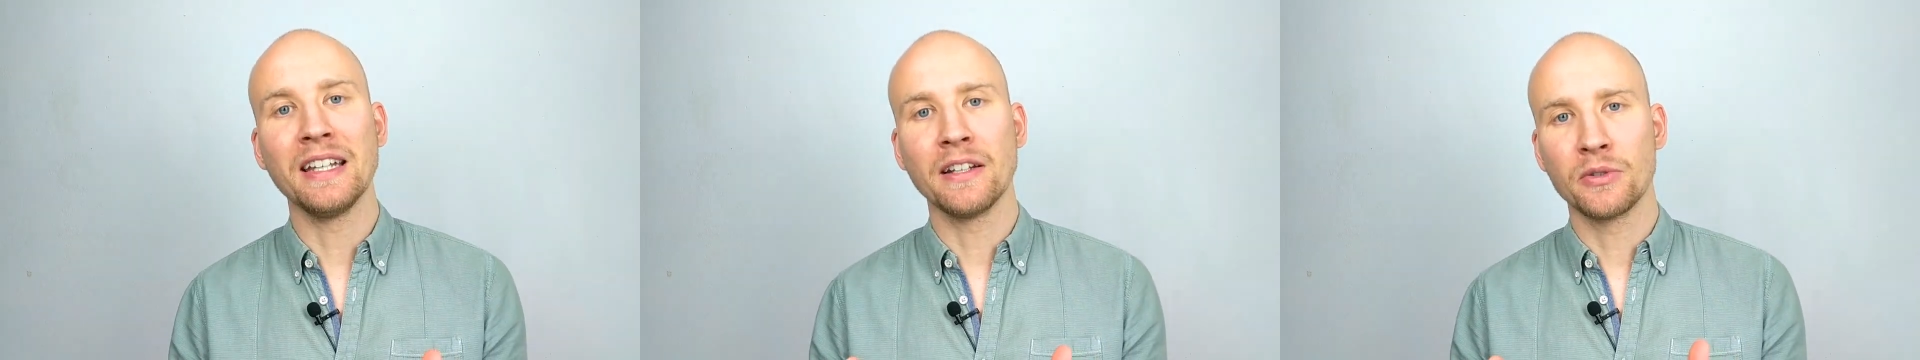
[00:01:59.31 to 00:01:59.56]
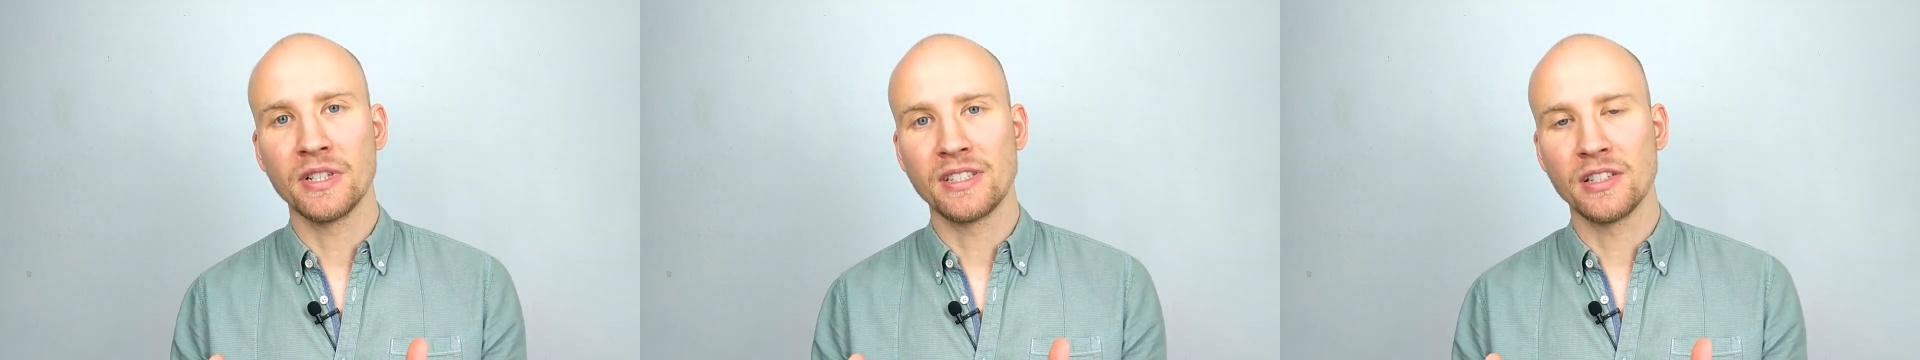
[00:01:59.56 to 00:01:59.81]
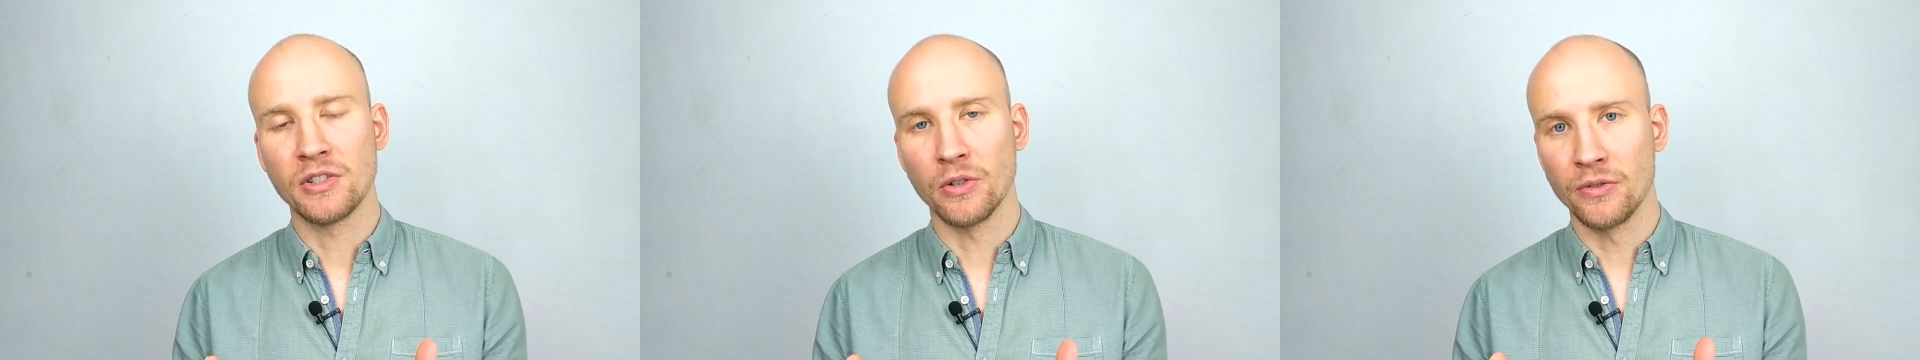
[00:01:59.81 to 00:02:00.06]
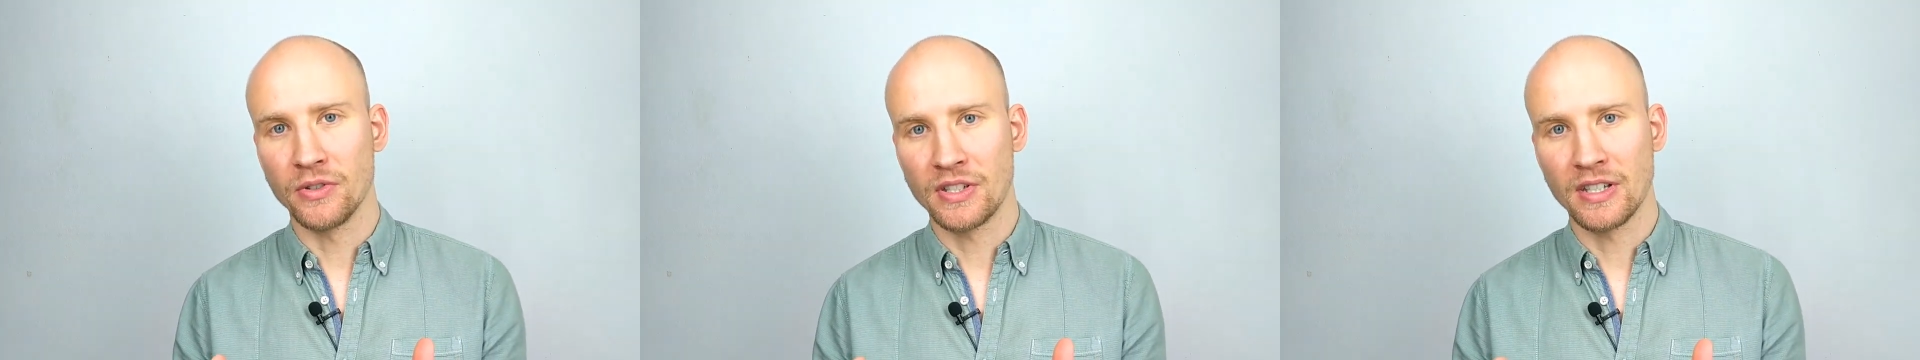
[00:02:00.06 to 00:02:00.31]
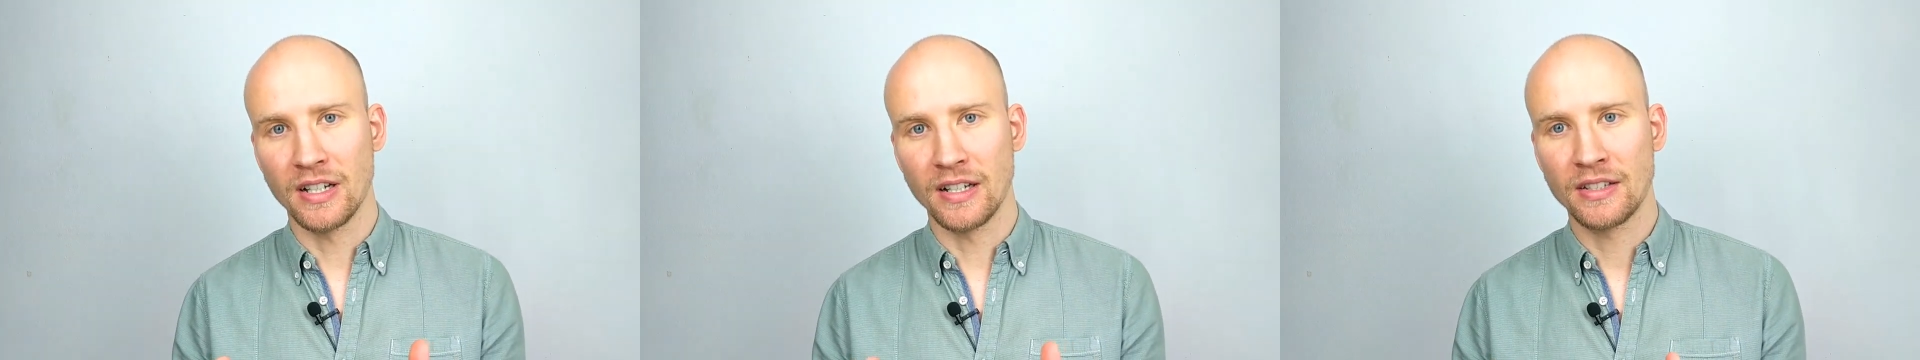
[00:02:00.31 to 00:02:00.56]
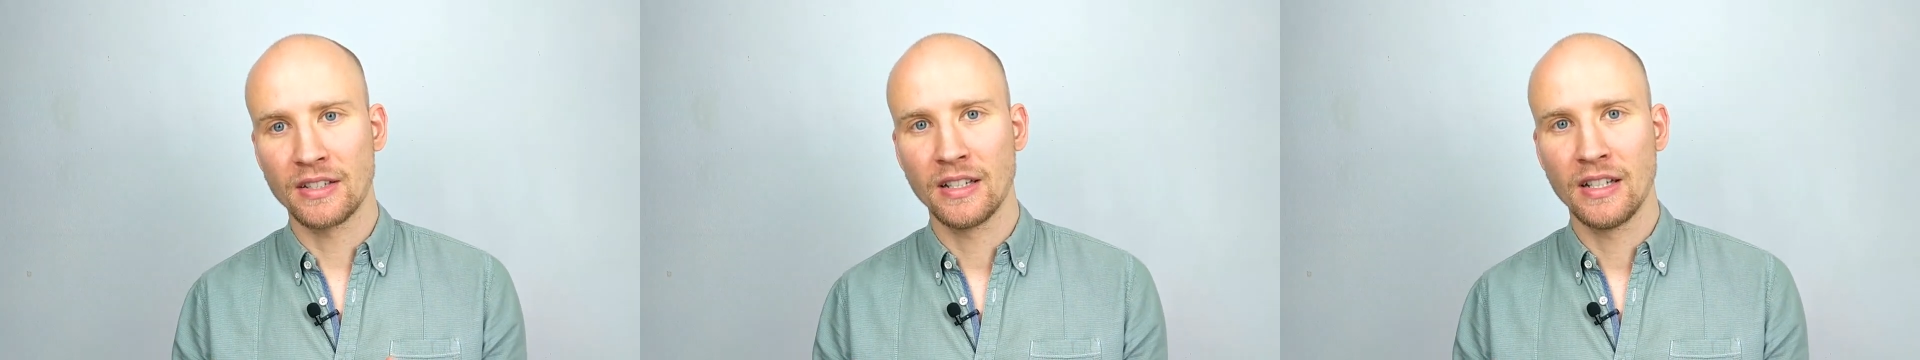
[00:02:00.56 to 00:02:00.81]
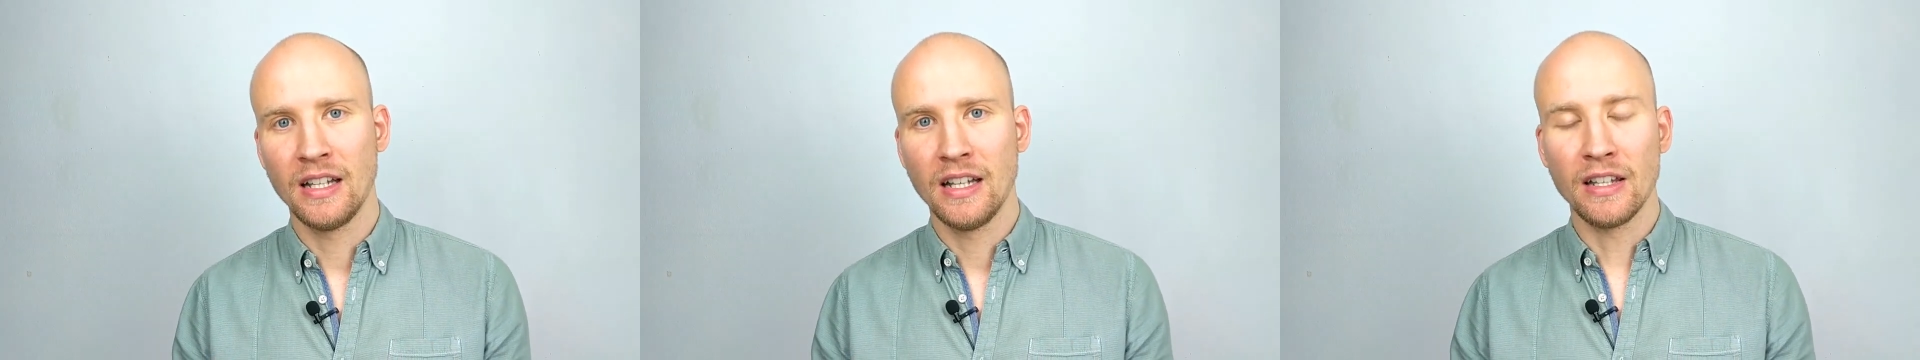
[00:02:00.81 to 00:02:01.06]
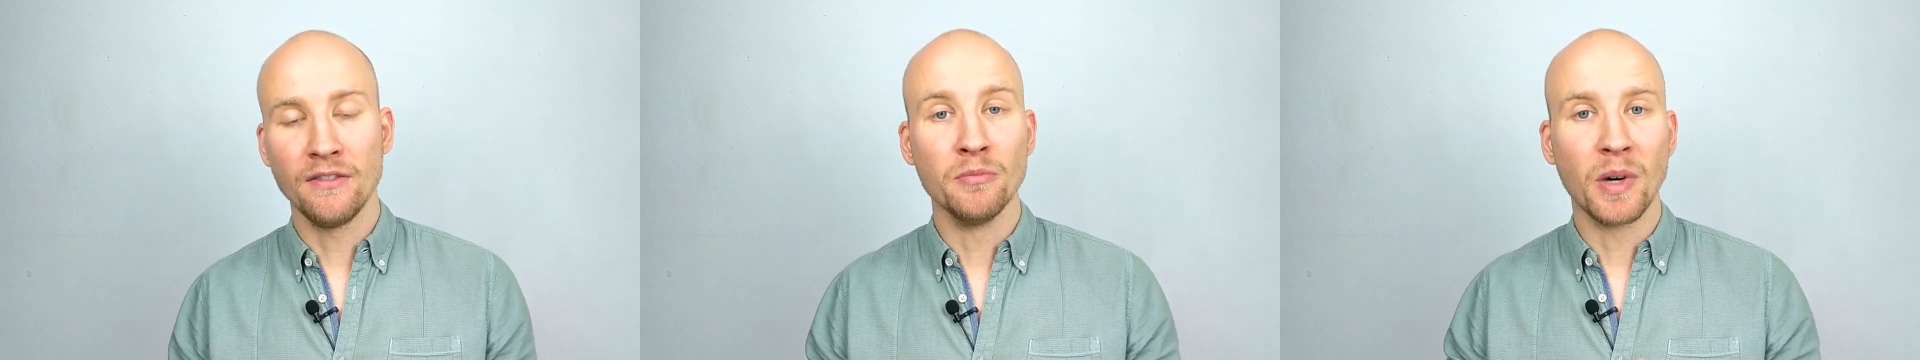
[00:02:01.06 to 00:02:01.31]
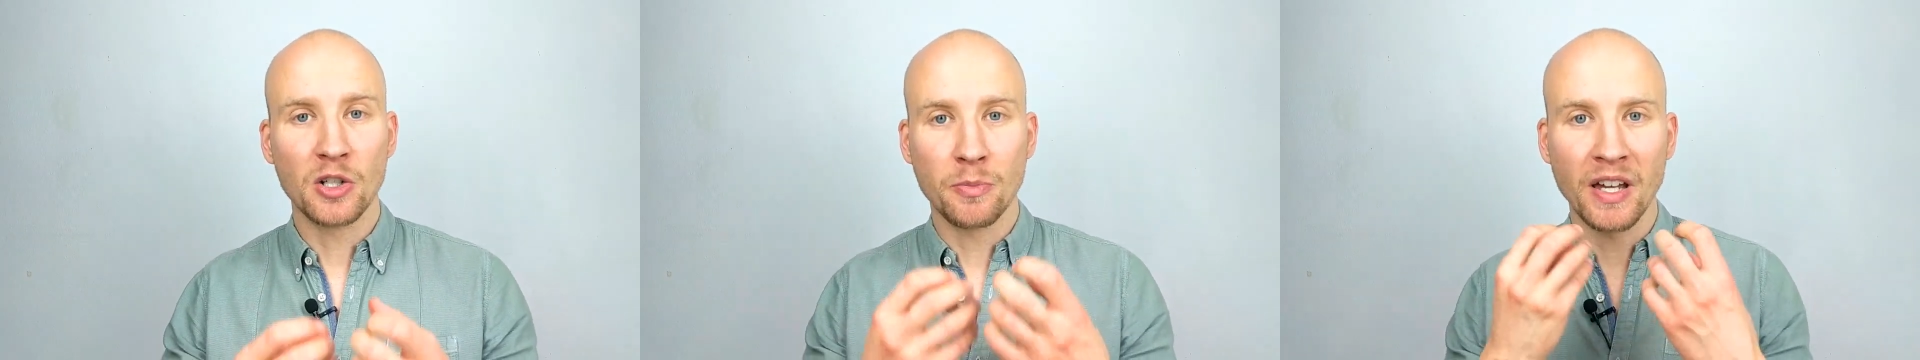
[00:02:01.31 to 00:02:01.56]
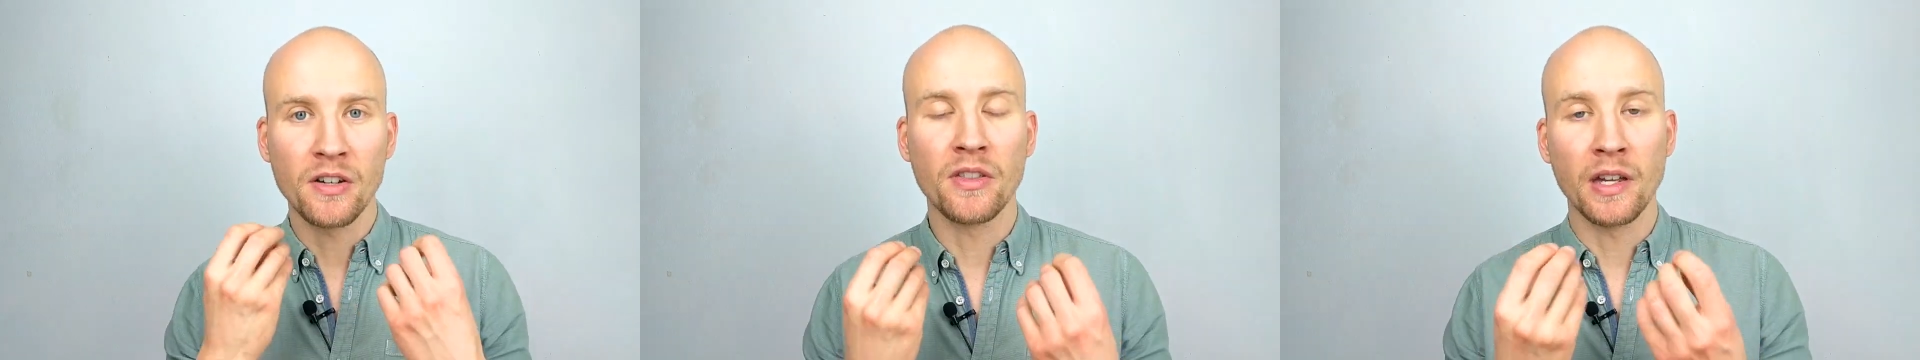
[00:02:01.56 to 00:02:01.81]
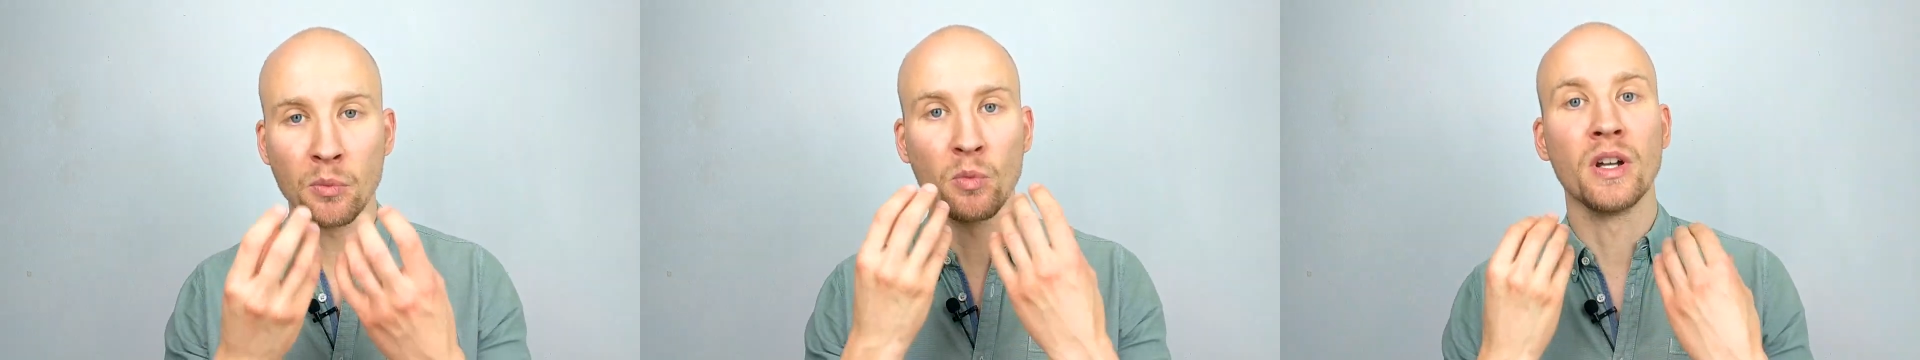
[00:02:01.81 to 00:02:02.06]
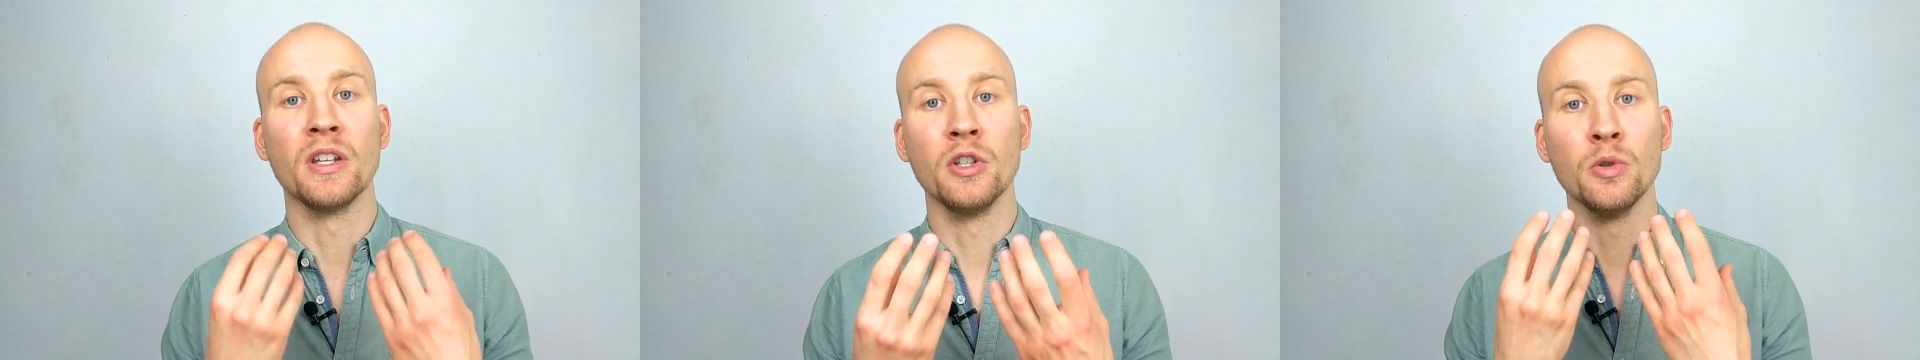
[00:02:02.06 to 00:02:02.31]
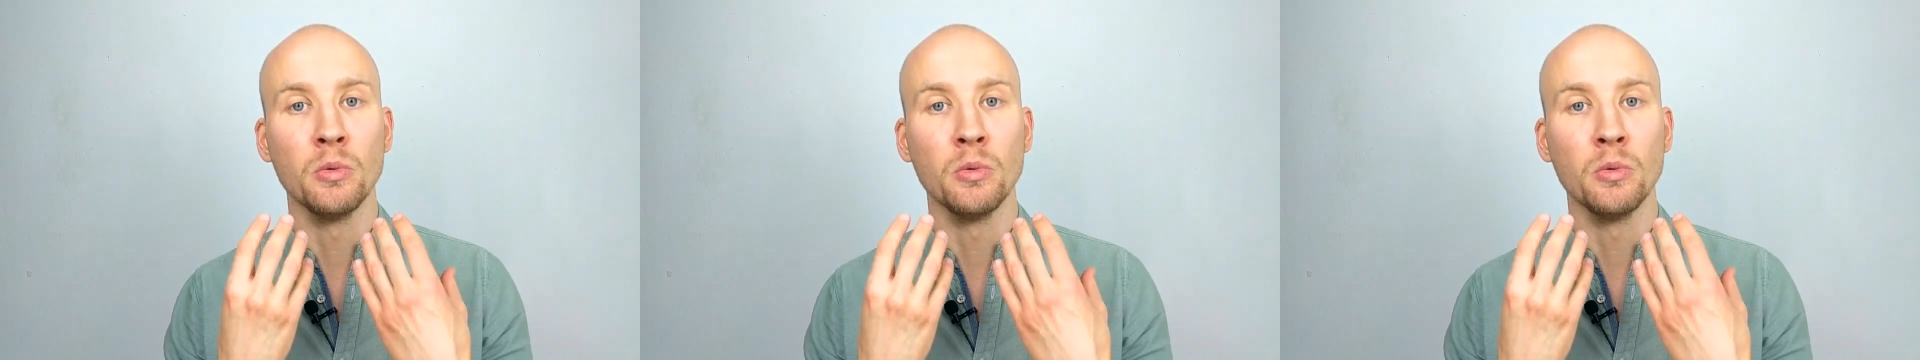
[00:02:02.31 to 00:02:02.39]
increase the surface size, even much better than when you